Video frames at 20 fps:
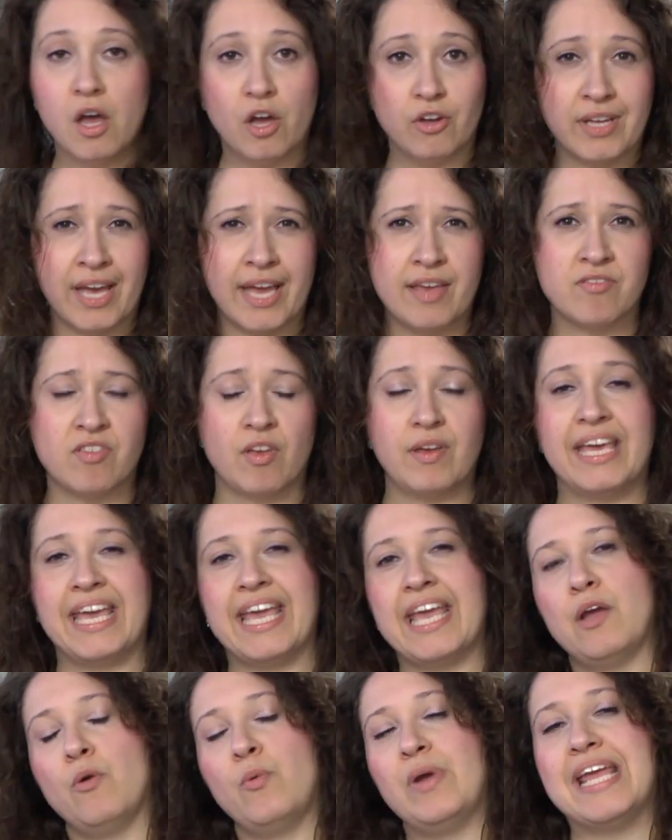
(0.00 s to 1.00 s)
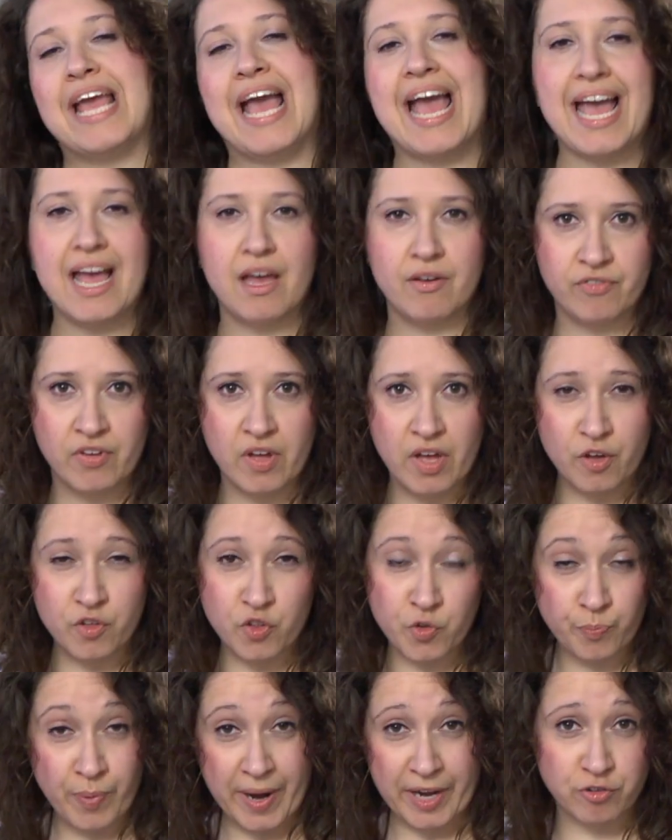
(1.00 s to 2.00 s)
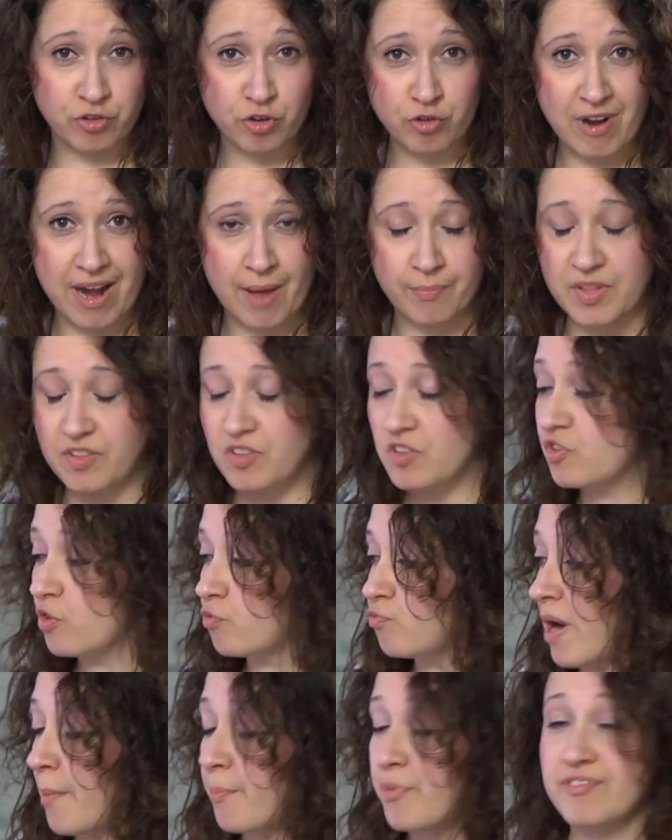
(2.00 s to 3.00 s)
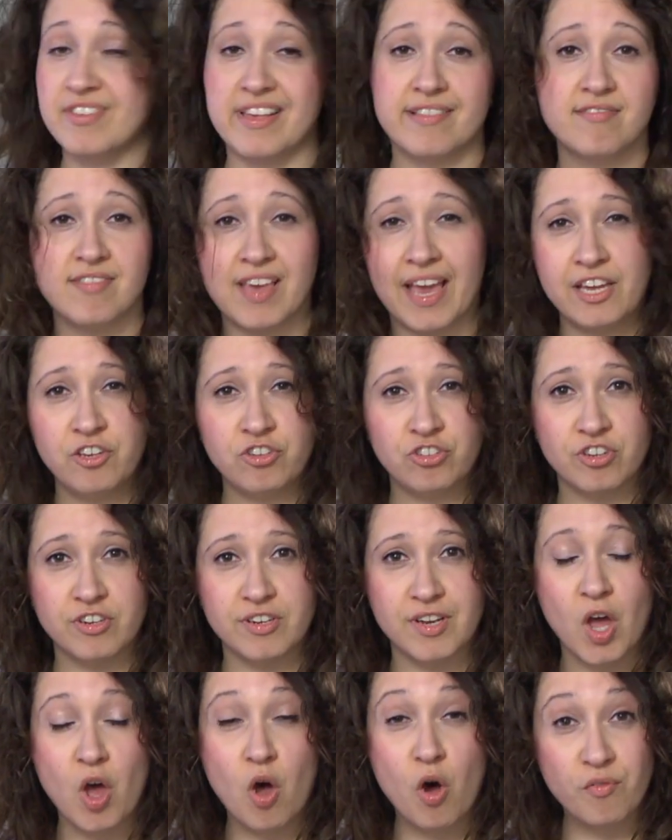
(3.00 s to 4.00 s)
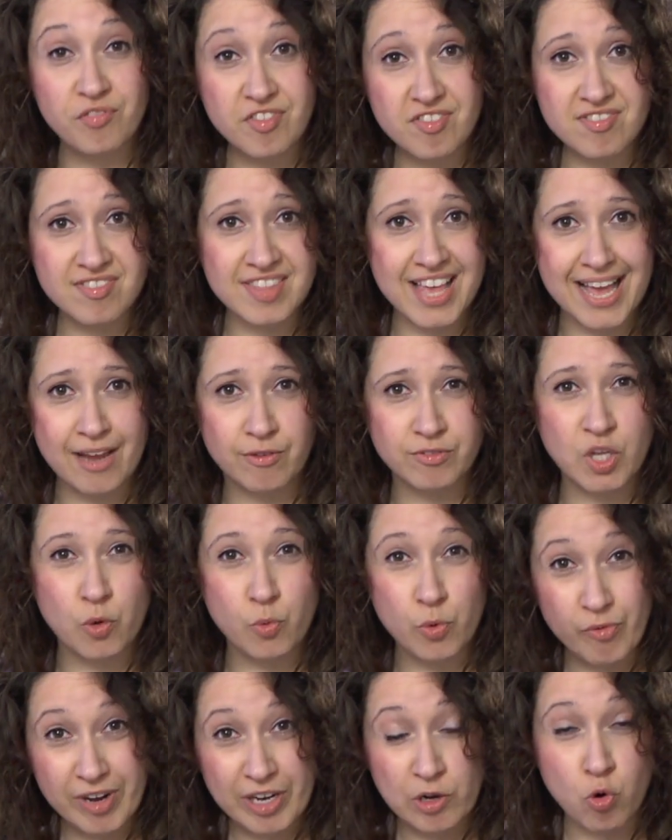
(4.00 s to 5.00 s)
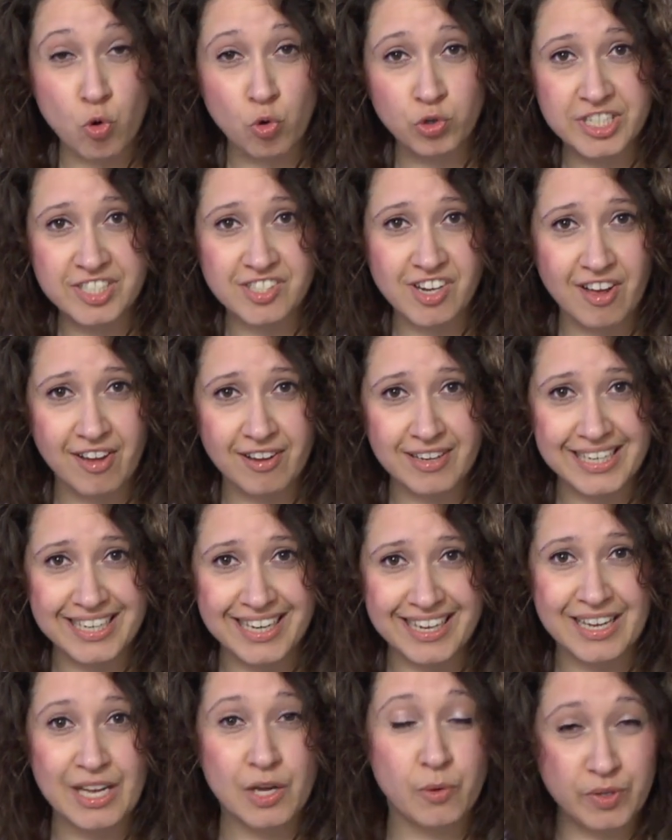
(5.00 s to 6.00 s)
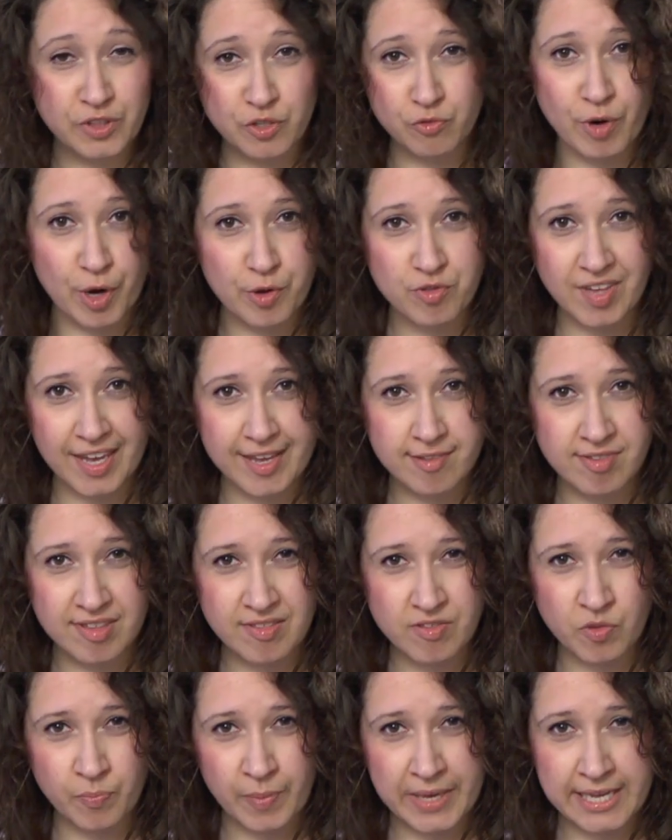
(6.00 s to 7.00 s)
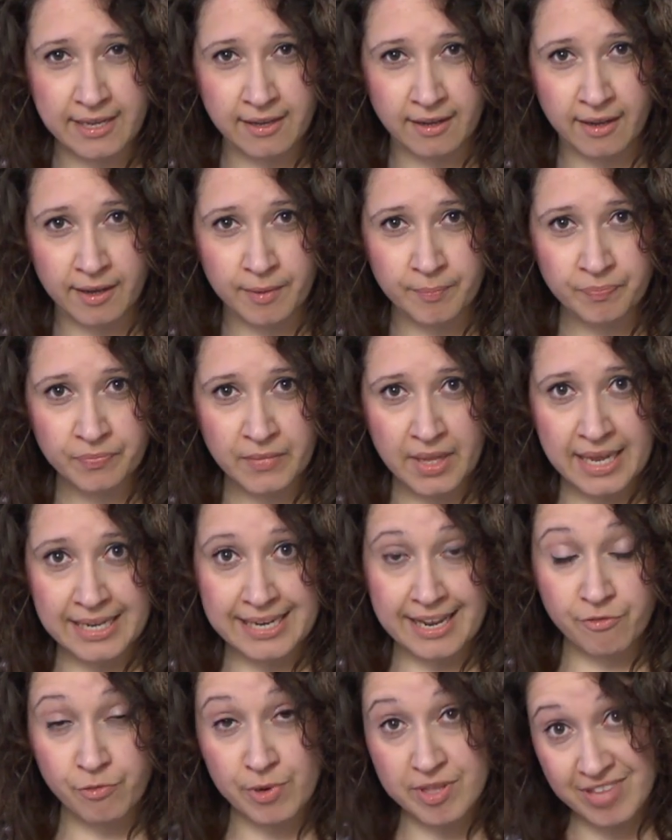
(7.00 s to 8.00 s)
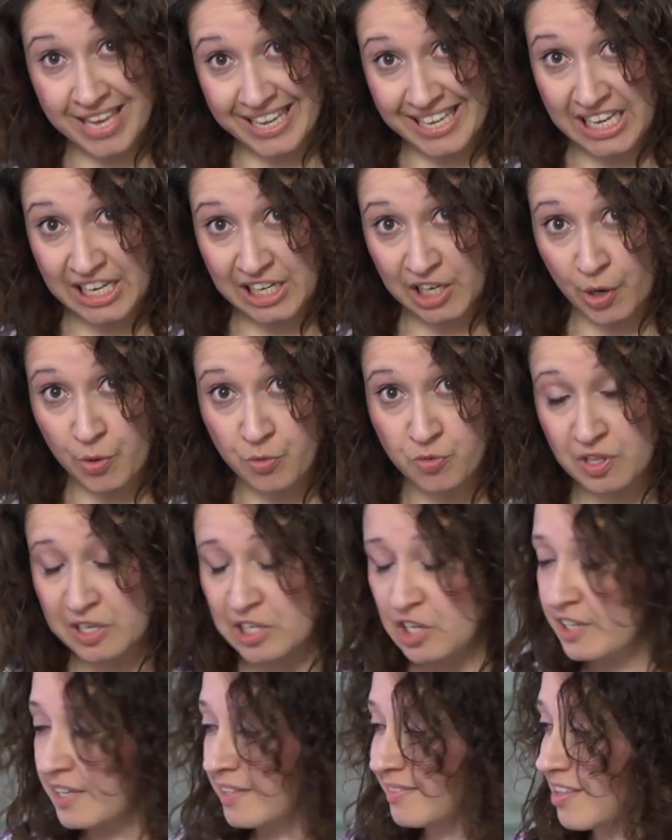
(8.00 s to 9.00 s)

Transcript: Okay, so here we have a spectrogram. This is a representation of the sound that we recorded earlier with the rotating speaker. Now, if we take a closer look